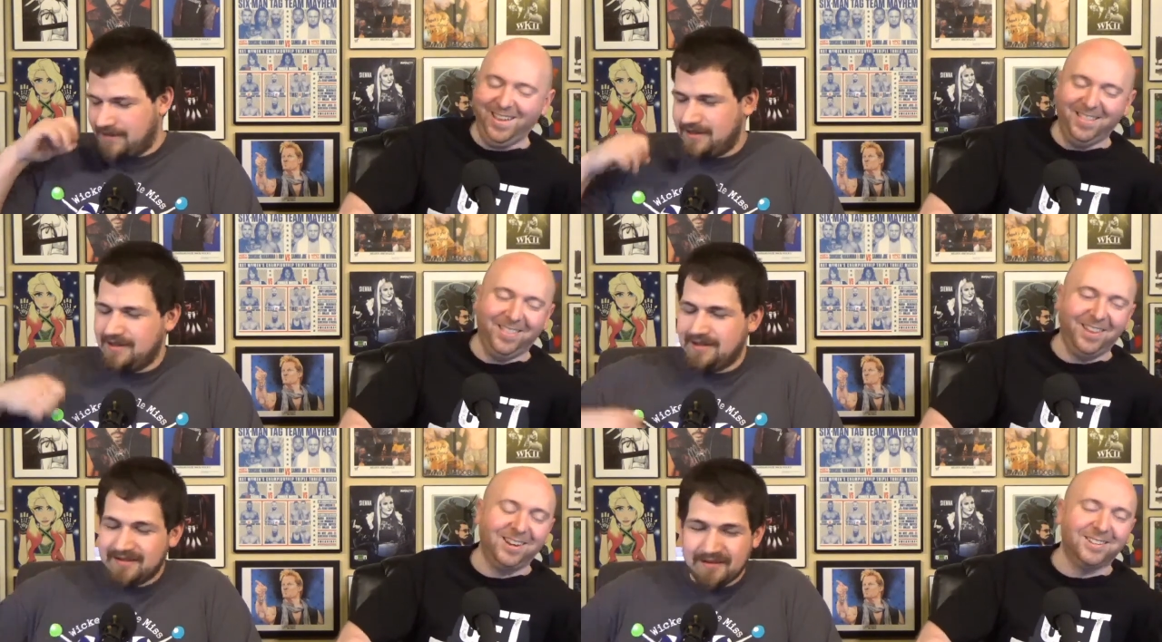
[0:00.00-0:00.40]

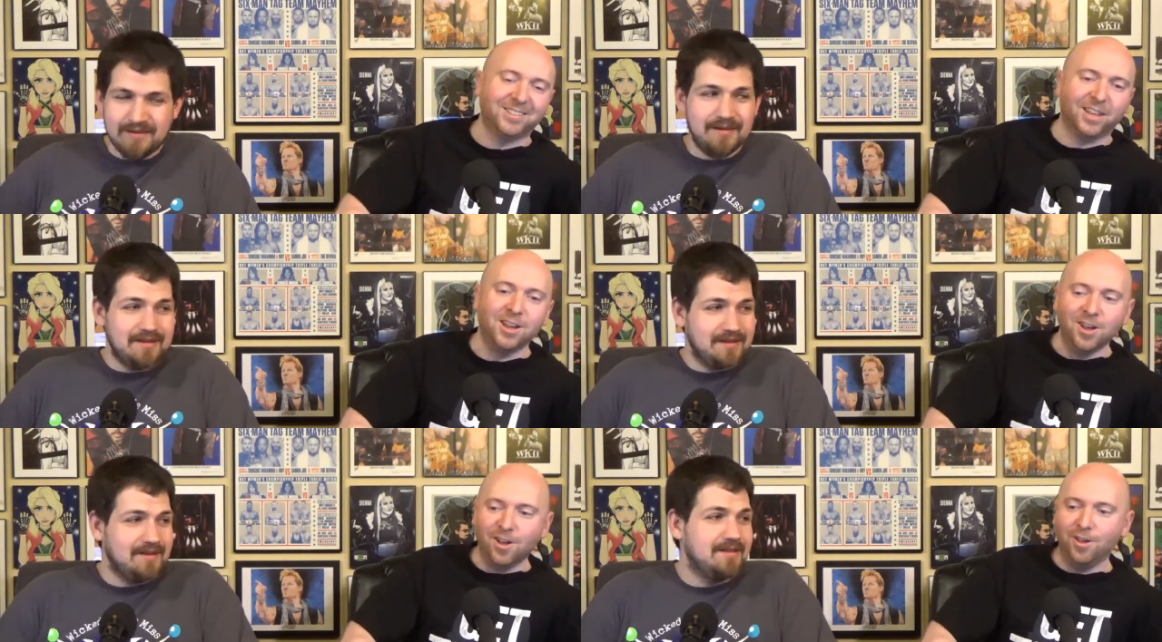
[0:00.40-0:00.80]
Speaker 1: and then he's
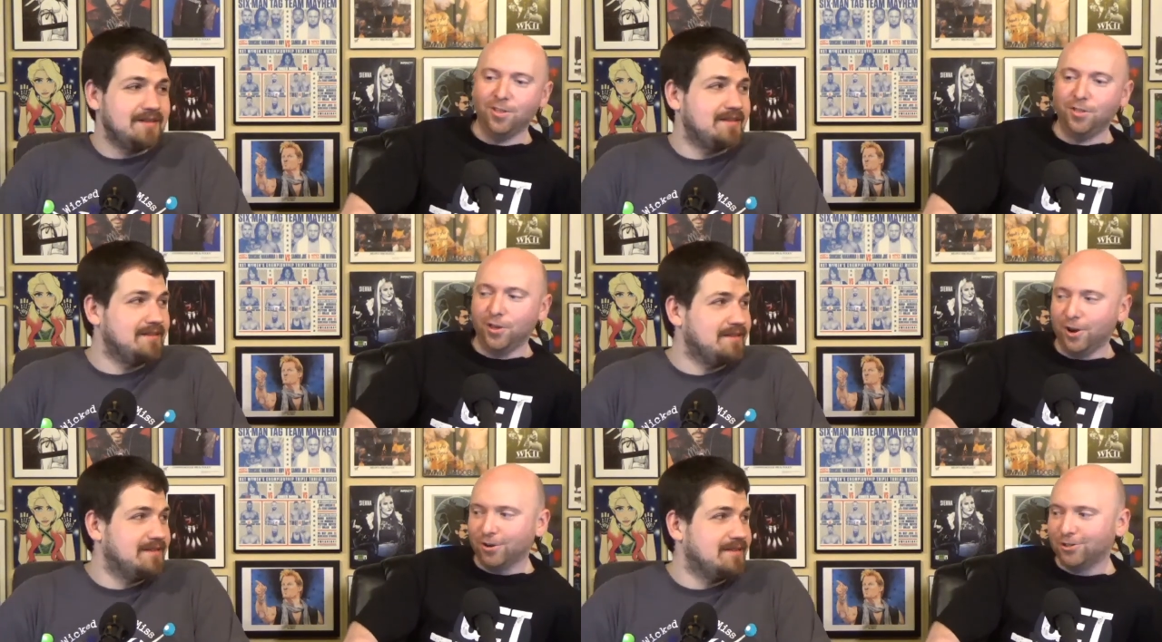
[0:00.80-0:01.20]
like,
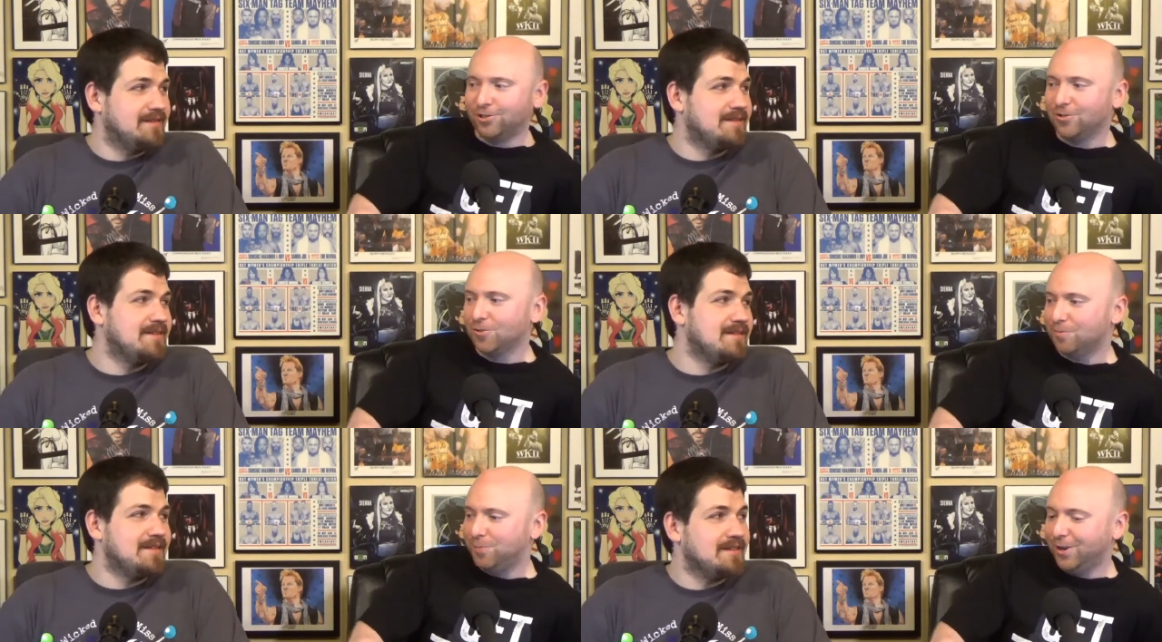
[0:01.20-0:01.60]
There's
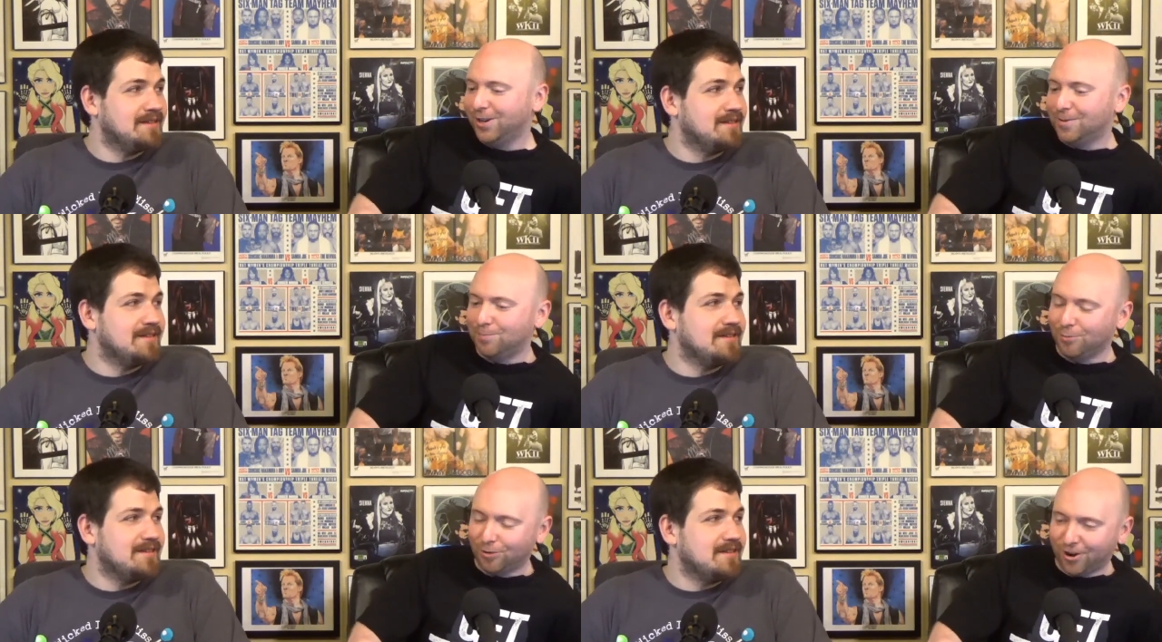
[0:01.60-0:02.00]
your
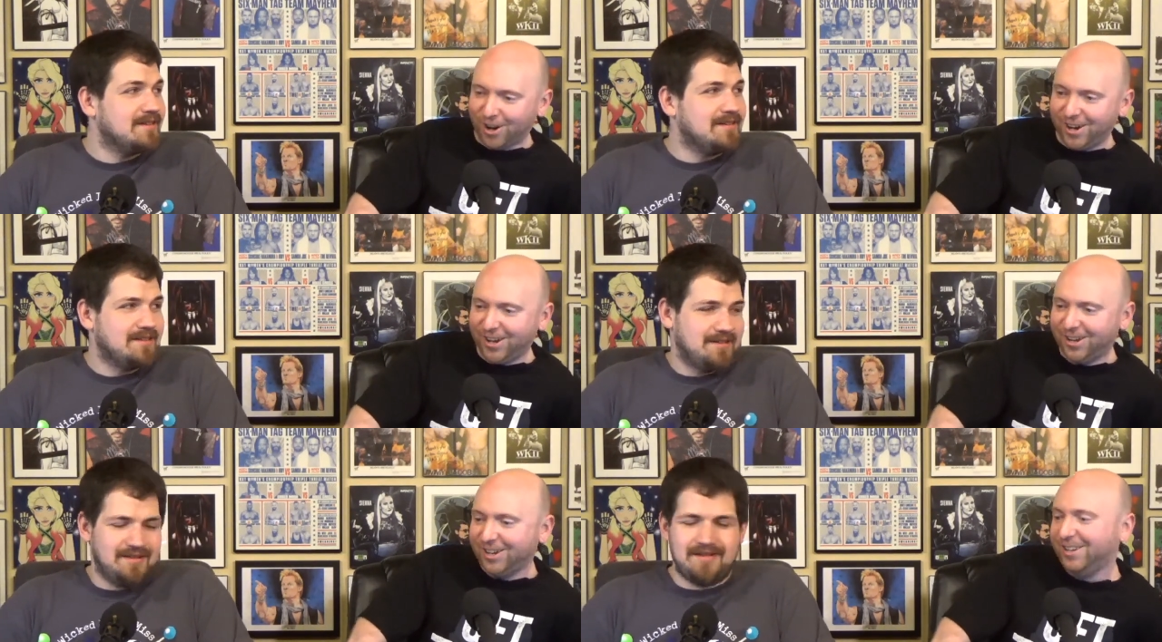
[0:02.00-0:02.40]
big
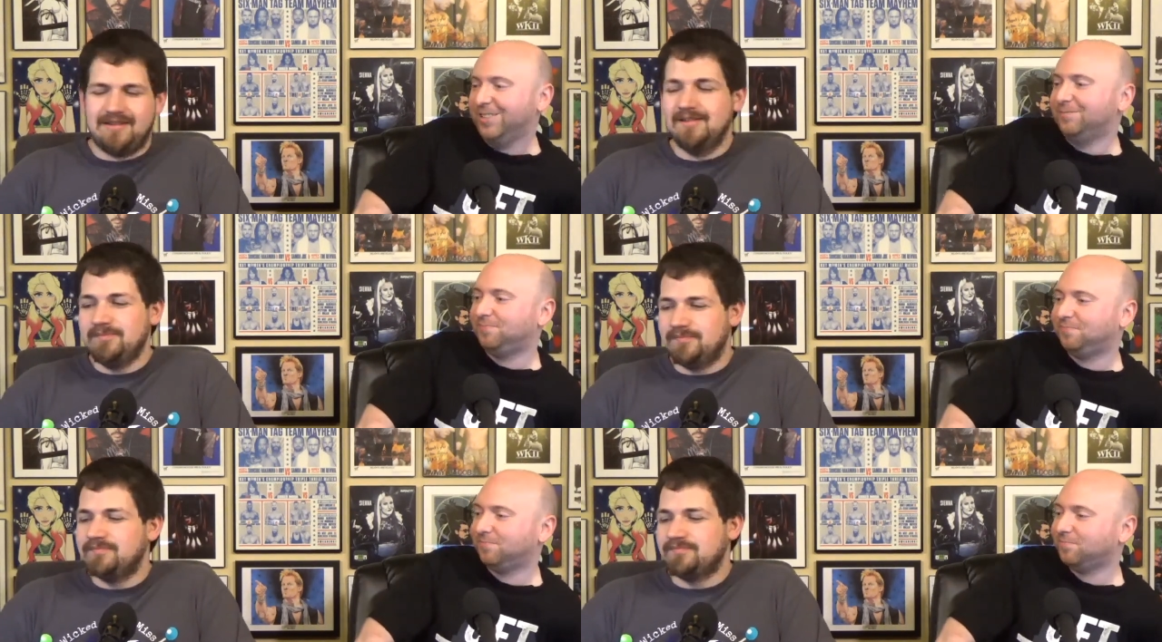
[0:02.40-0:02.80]
break.